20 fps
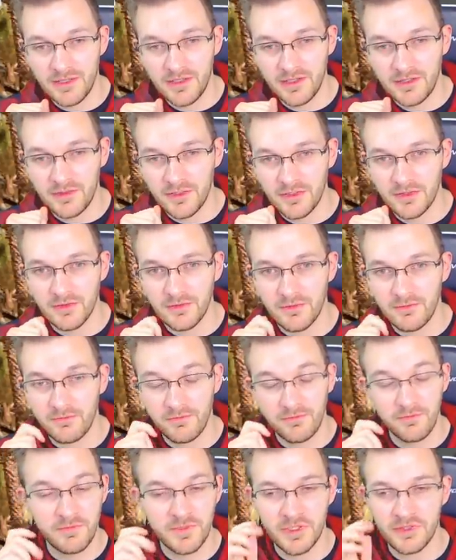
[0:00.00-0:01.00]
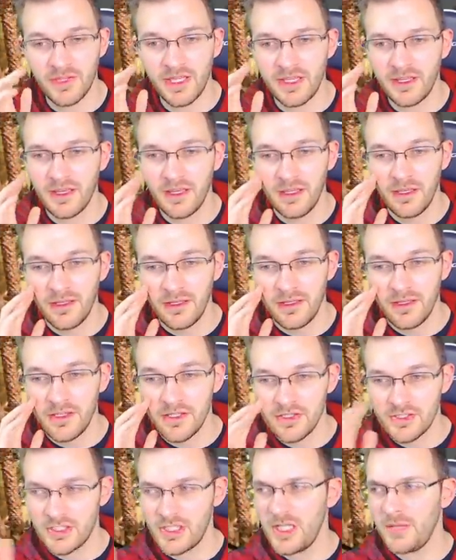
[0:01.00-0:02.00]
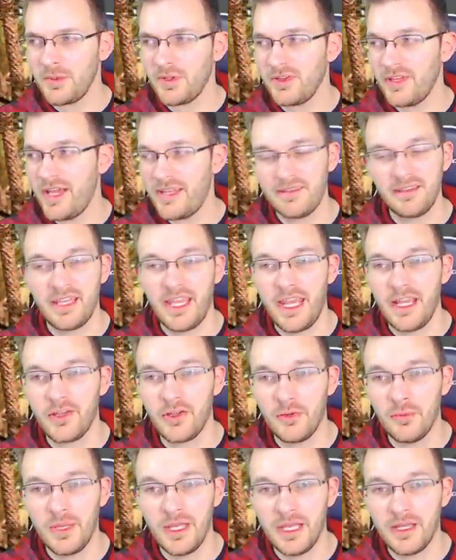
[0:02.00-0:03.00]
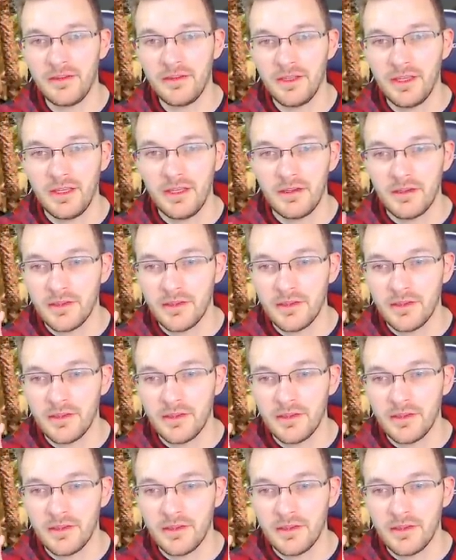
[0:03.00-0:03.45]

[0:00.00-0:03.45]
This looks just like straight up classic Halo, man.